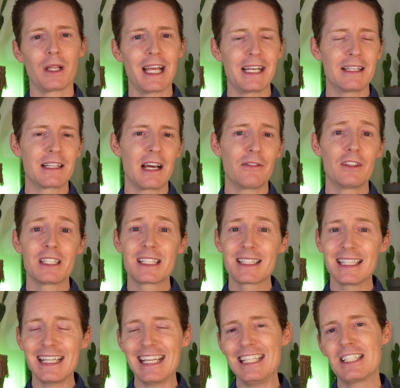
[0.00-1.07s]
related coverage
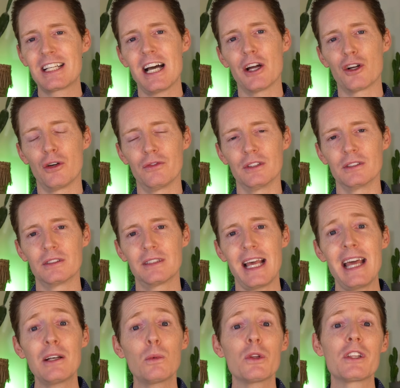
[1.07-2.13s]
that each card offers
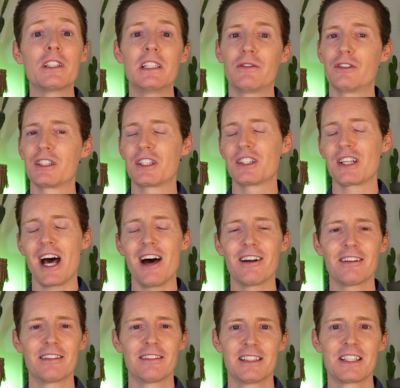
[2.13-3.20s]
and what the differences
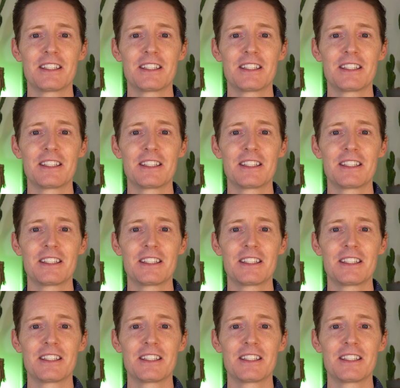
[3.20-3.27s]
are.